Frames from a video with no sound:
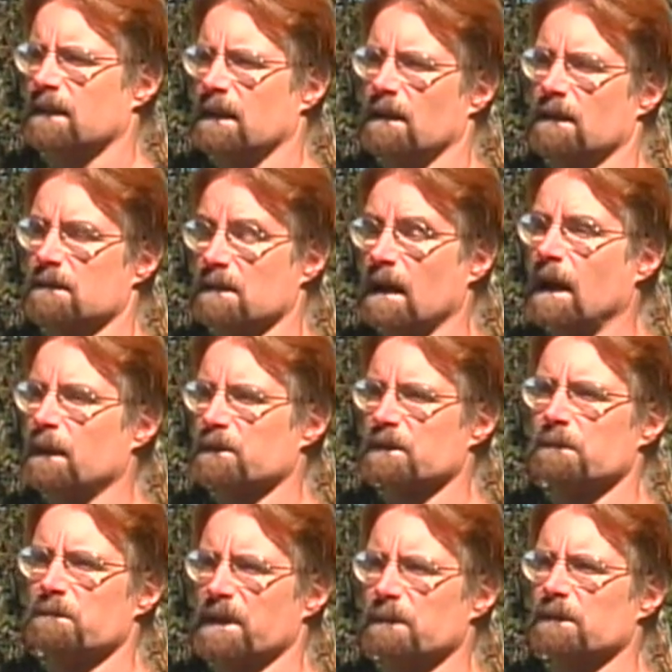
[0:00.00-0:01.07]
there are times
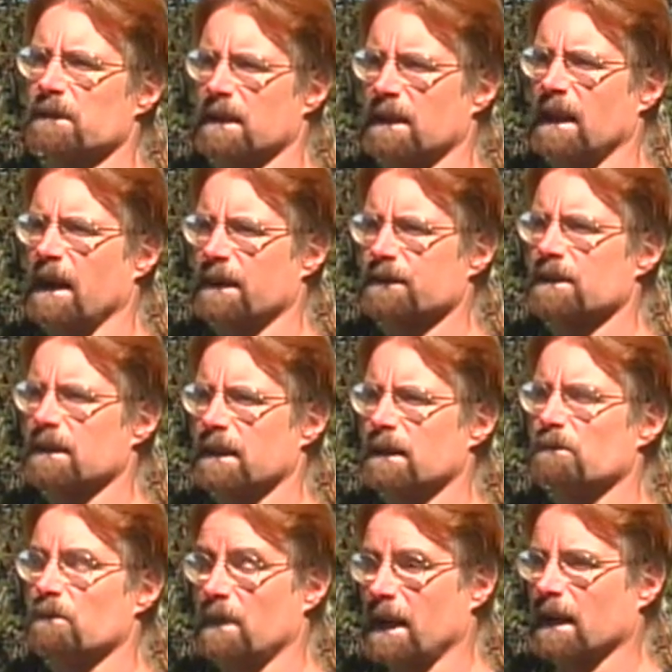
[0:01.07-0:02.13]
when people can actually
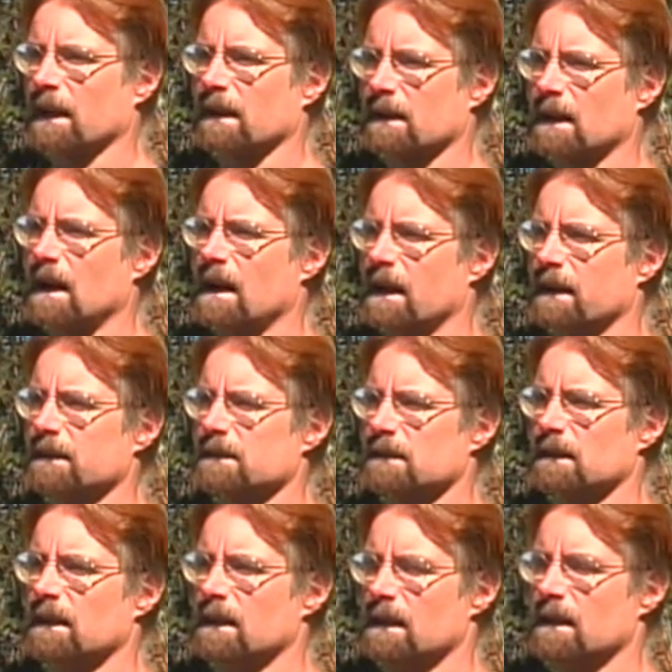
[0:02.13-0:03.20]
recognize
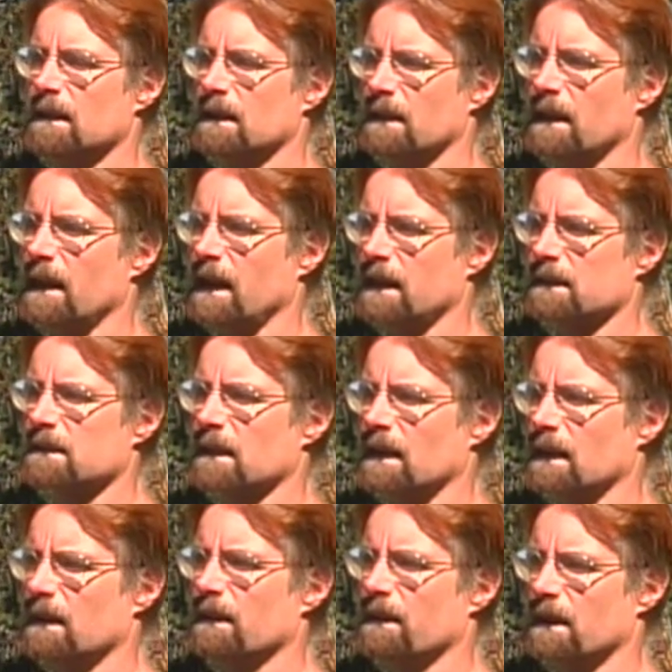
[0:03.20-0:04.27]
that
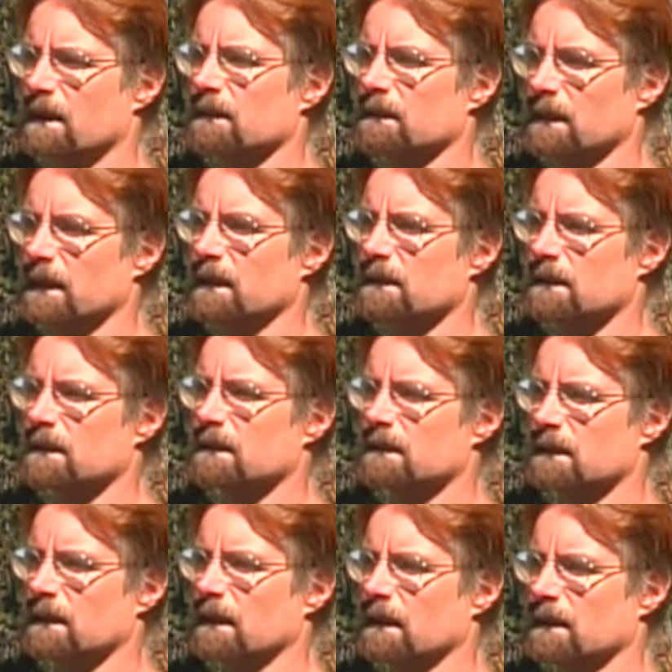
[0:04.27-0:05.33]
uh, their leader
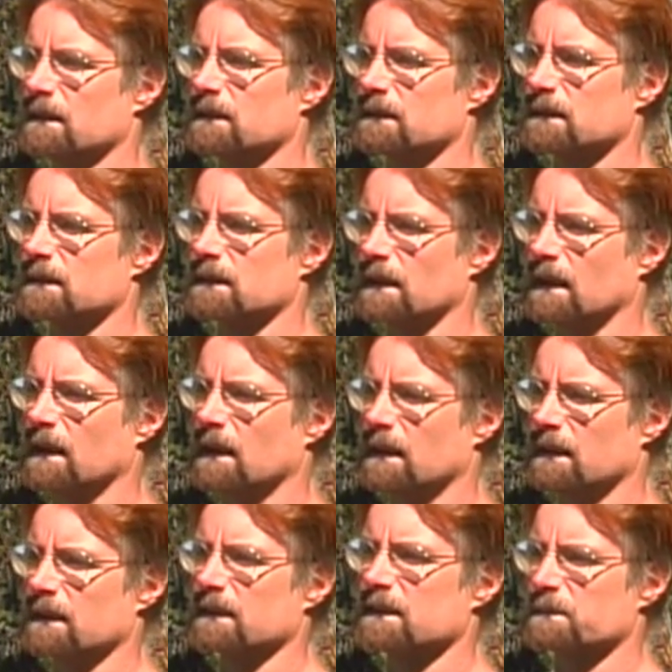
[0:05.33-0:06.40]
is
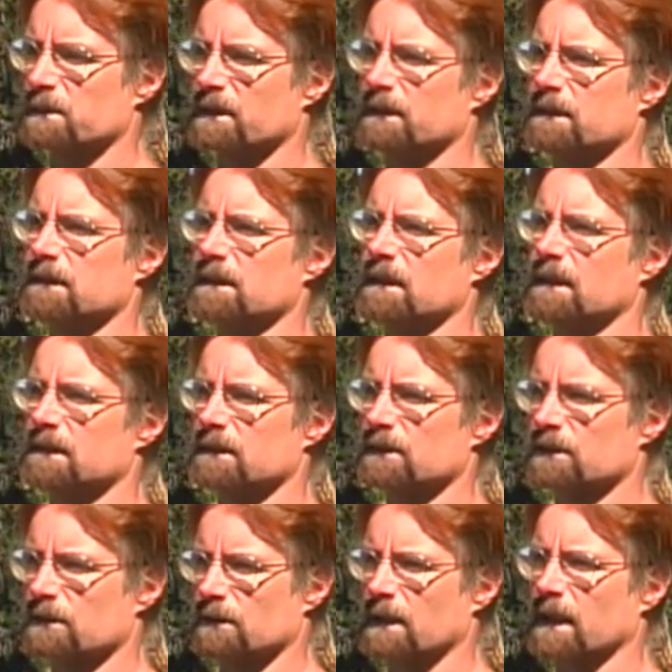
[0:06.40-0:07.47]
uh, experiencing
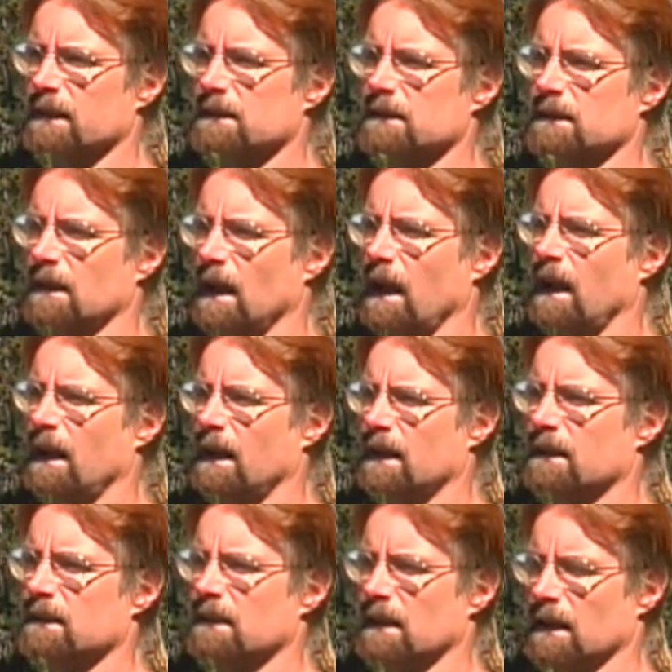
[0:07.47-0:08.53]
stress
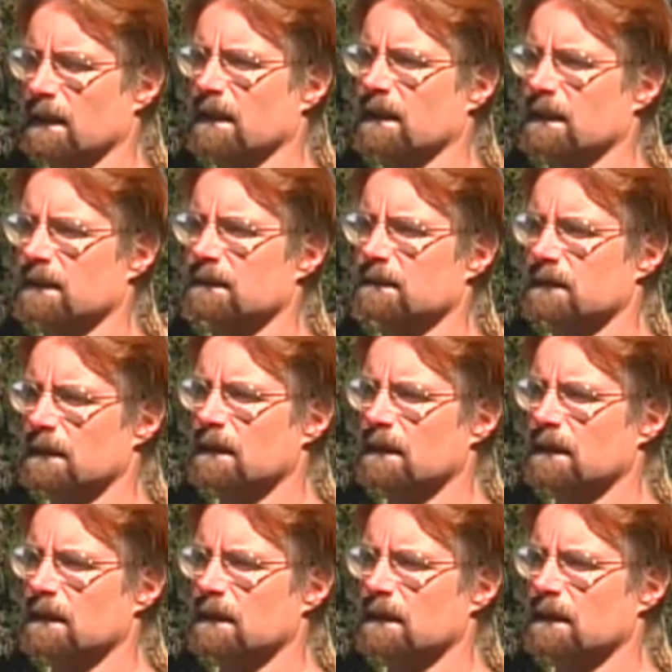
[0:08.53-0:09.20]
and getting